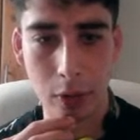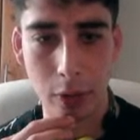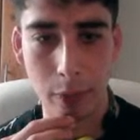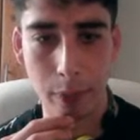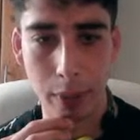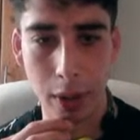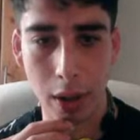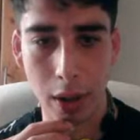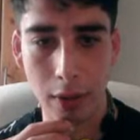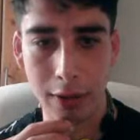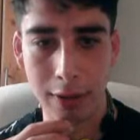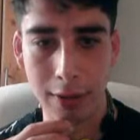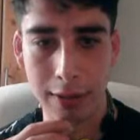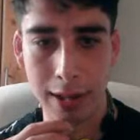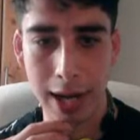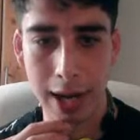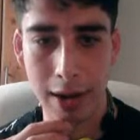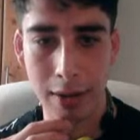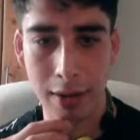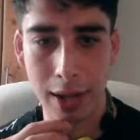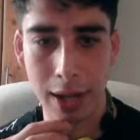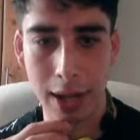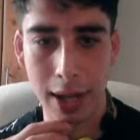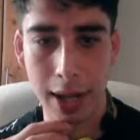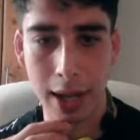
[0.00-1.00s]
with Brody's
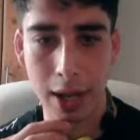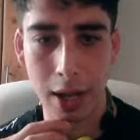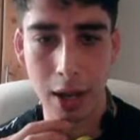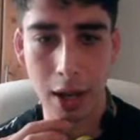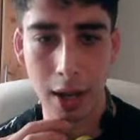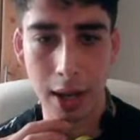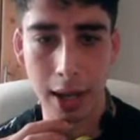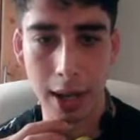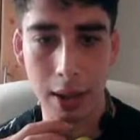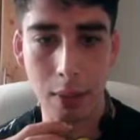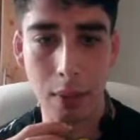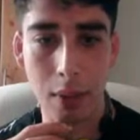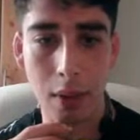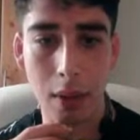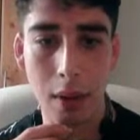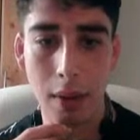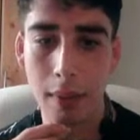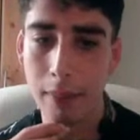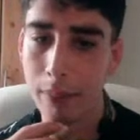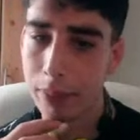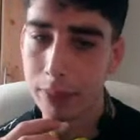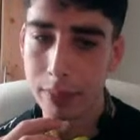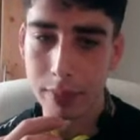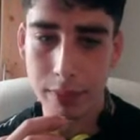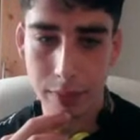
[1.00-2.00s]
lariat all out.
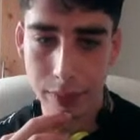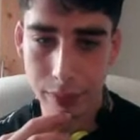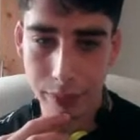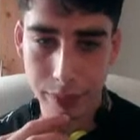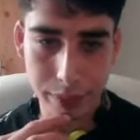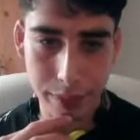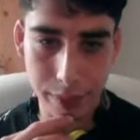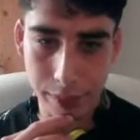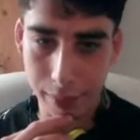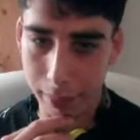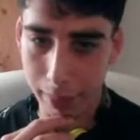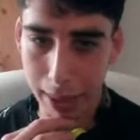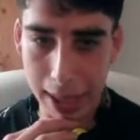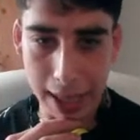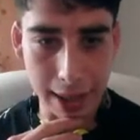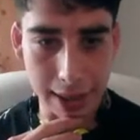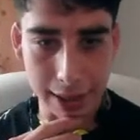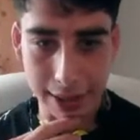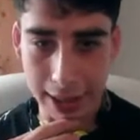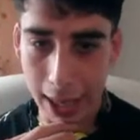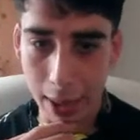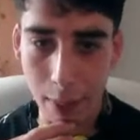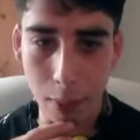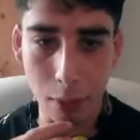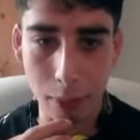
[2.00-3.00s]
Man,
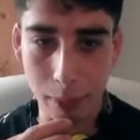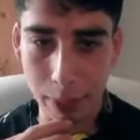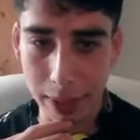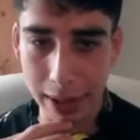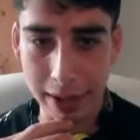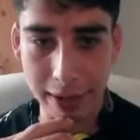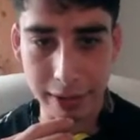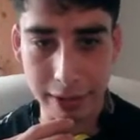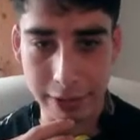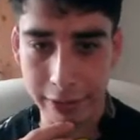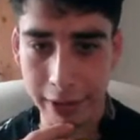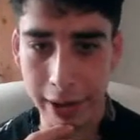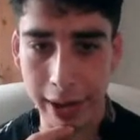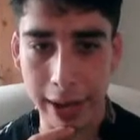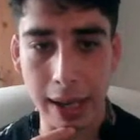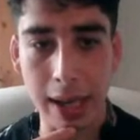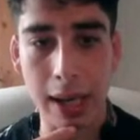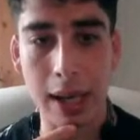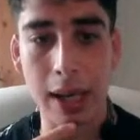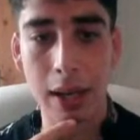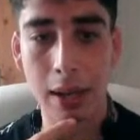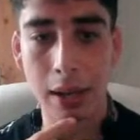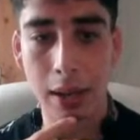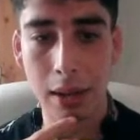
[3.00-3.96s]
that would be insane.